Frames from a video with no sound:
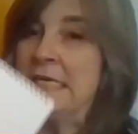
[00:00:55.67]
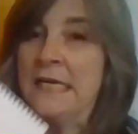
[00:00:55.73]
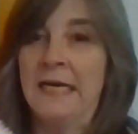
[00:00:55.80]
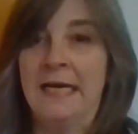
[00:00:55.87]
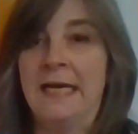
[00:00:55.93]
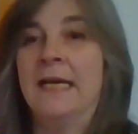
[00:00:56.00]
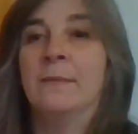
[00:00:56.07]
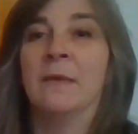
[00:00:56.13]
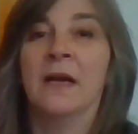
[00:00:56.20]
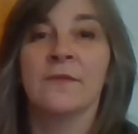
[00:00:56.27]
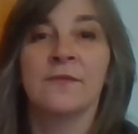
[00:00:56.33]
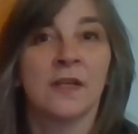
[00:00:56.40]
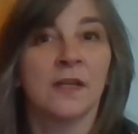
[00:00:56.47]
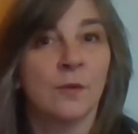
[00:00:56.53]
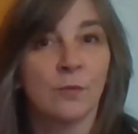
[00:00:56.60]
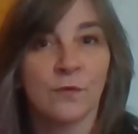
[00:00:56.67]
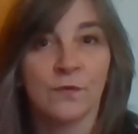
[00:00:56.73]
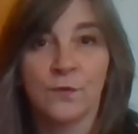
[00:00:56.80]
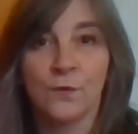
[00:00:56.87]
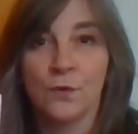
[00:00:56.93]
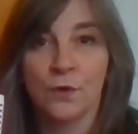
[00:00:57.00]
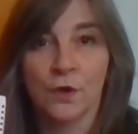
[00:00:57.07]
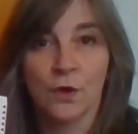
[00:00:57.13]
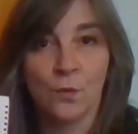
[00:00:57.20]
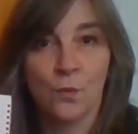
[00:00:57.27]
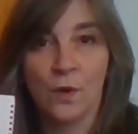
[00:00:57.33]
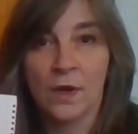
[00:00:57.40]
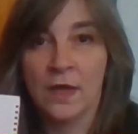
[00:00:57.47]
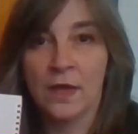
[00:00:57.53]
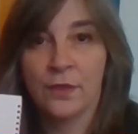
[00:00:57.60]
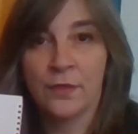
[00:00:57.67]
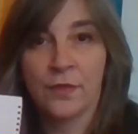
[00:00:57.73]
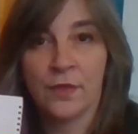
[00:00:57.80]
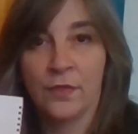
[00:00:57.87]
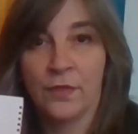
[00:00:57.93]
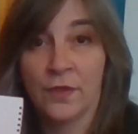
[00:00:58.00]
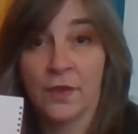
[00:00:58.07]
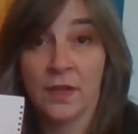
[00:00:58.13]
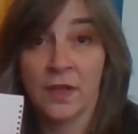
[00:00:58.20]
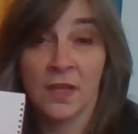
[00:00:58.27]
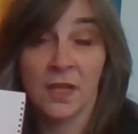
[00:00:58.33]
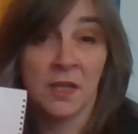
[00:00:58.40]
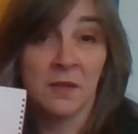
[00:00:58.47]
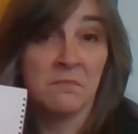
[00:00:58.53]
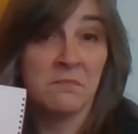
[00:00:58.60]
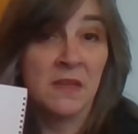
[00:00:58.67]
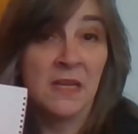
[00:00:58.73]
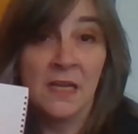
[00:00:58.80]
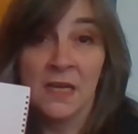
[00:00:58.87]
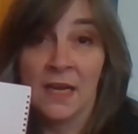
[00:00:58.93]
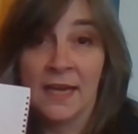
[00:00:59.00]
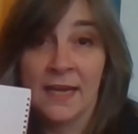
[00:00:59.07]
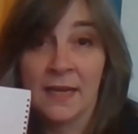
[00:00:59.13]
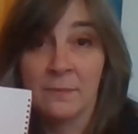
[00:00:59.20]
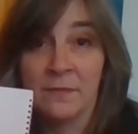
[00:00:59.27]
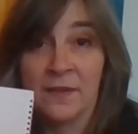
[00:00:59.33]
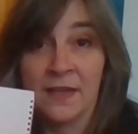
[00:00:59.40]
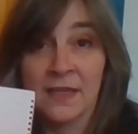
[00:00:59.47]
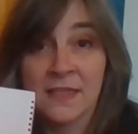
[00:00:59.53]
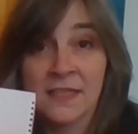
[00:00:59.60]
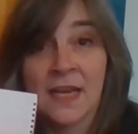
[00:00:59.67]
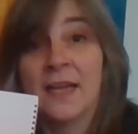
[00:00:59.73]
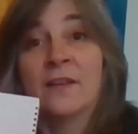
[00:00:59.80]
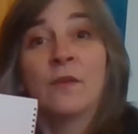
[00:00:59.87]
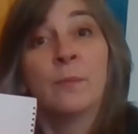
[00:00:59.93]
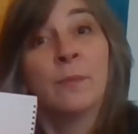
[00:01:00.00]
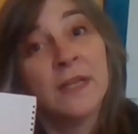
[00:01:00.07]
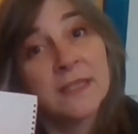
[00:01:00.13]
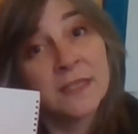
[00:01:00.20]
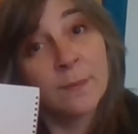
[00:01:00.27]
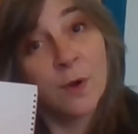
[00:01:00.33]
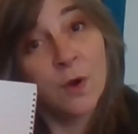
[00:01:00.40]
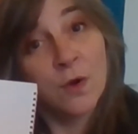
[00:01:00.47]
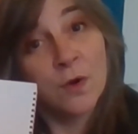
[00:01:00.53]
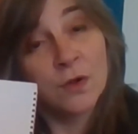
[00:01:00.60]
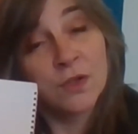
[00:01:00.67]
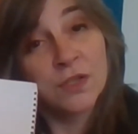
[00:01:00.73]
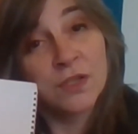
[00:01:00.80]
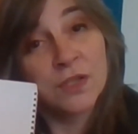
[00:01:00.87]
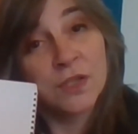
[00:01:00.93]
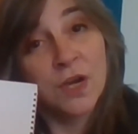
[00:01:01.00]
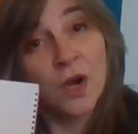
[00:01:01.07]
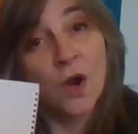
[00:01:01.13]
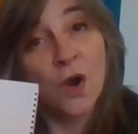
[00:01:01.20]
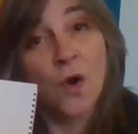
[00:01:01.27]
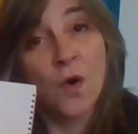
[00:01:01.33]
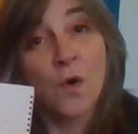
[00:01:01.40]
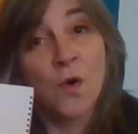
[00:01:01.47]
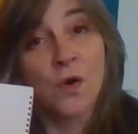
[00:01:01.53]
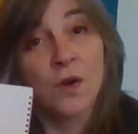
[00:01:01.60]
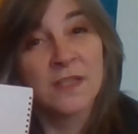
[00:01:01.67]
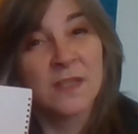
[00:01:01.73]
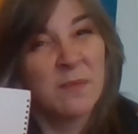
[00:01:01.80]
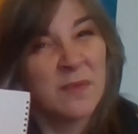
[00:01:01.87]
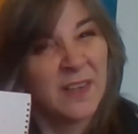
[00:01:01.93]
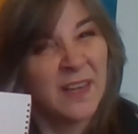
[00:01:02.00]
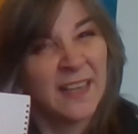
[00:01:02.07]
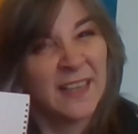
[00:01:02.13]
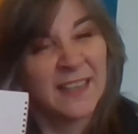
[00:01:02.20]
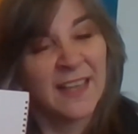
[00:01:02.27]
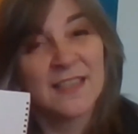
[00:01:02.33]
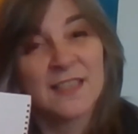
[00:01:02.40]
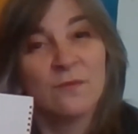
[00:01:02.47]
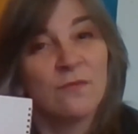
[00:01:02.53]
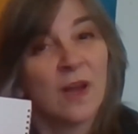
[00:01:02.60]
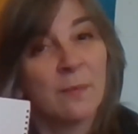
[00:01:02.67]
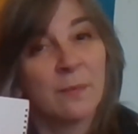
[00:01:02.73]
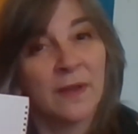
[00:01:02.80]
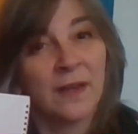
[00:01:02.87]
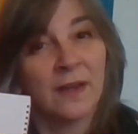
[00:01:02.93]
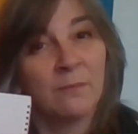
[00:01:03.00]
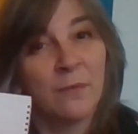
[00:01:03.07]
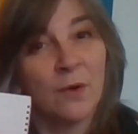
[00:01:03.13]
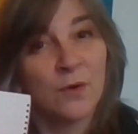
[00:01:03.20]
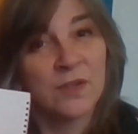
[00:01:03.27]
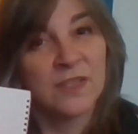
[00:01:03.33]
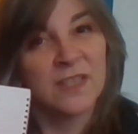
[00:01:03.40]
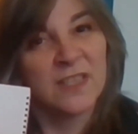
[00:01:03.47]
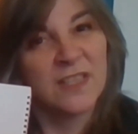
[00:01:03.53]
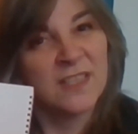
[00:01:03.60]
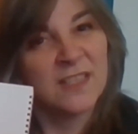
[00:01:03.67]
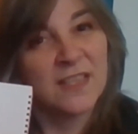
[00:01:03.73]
I've done it before with the inside of a pizza box or something like that, some wrapping boxes.